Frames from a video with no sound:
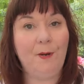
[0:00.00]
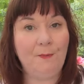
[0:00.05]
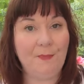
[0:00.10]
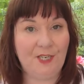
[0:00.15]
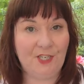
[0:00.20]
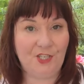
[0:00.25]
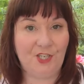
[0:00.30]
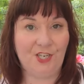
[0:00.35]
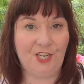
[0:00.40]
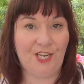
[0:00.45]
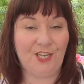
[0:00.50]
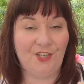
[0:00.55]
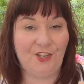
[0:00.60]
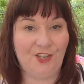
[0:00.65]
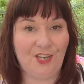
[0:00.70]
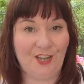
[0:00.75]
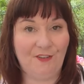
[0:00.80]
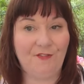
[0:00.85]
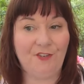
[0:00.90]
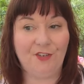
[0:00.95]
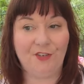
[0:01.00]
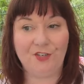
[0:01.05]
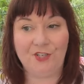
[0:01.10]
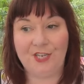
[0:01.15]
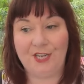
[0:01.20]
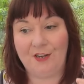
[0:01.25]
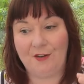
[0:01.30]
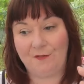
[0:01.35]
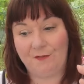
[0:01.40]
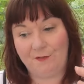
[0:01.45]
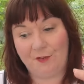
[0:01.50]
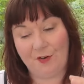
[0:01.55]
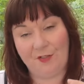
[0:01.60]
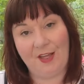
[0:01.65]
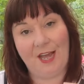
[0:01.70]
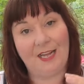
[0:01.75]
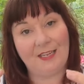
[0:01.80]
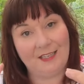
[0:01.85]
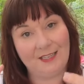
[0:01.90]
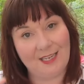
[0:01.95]
permission can you give yourself for
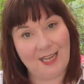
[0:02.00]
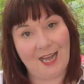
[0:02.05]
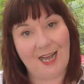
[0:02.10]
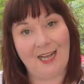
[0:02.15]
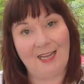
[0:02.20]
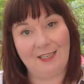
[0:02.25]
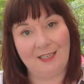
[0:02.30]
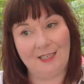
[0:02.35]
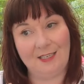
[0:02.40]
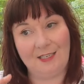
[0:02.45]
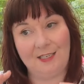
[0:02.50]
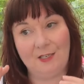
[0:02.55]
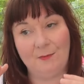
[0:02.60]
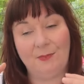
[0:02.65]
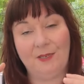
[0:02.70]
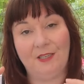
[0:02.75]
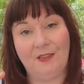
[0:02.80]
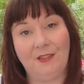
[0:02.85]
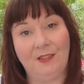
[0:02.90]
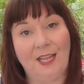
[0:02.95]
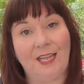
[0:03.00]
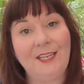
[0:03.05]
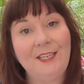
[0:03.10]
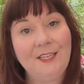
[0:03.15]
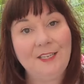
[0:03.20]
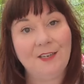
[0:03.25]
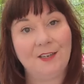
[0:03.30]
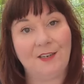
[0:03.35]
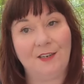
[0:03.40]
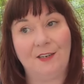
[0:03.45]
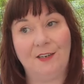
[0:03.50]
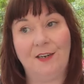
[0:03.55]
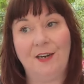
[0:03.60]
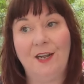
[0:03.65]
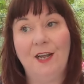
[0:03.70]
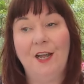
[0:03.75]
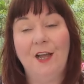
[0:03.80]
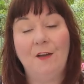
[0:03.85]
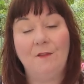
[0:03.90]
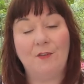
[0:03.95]
that task to be lighter,
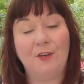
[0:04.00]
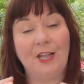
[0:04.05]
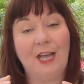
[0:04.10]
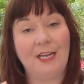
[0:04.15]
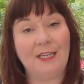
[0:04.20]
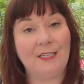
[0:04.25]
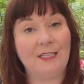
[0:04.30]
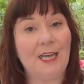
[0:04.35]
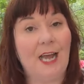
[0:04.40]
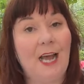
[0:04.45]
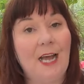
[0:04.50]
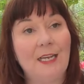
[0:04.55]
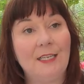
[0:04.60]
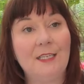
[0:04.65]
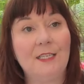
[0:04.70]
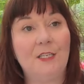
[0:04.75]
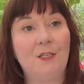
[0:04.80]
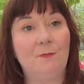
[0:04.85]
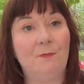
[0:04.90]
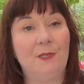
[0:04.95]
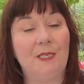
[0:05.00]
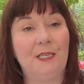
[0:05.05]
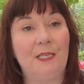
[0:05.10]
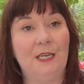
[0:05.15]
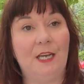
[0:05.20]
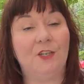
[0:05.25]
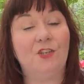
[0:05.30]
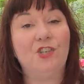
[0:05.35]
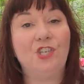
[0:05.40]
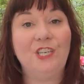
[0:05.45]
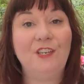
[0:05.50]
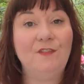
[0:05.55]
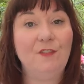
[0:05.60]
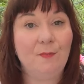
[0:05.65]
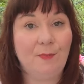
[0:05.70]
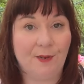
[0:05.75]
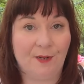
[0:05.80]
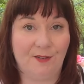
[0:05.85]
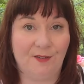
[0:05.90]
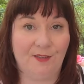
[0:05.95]
for that task to be
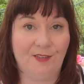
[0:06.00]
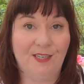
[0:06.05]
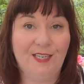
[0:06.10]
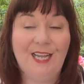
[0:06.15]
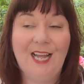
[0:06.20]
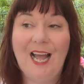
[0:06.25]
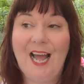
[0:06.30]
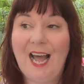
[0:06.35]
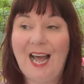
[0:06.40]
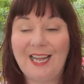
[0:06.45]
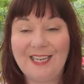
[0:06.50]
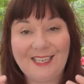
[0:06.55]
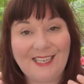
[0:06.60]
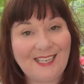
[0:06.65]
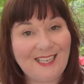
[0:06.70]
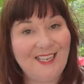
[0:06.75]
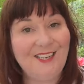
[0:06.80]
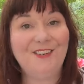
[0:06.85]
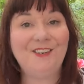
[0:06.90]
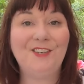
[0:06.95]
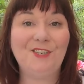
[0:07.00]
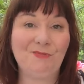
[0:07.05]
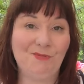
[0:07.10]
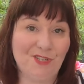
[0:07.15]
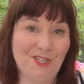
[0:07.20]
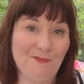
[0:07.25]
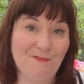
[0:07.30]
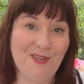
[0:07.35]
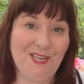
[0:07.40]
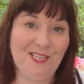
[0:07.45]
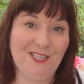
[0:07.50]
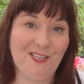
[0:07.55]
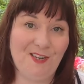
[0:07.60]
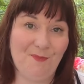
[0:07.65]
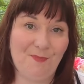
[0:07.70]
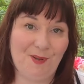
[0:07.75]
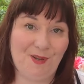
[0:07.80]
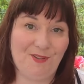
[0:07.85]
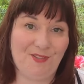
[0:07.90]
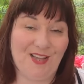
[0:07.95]
achievable? And here's what's amazing
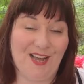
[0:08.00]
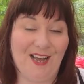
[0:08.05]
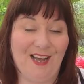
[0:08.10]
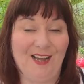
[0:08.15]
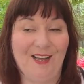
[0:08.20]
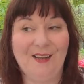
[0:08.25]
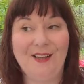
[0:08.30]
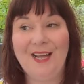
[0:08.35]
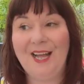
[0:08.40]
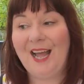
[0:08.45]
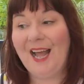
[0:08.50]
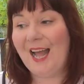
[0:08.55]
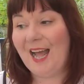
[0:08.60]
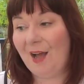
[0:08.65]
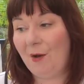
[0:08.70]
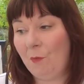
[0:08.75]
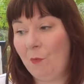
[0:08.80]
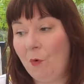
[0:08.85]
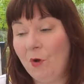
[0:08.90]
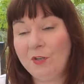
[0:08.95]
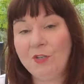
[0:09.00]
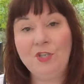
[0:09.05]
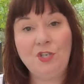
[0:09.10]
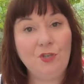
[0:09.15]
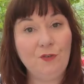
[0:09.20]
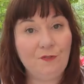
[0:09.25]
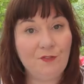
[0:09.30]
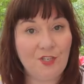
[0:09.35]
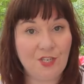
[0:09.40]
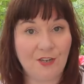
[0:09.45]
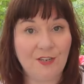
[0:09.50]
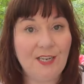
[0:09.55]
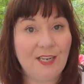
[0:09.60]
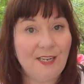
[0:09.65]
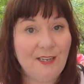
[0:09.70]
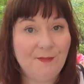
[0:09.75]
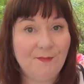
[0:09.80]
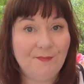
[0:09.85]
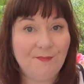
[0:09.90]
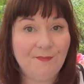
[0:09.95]
about that. Once you've done
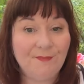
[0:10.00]
it,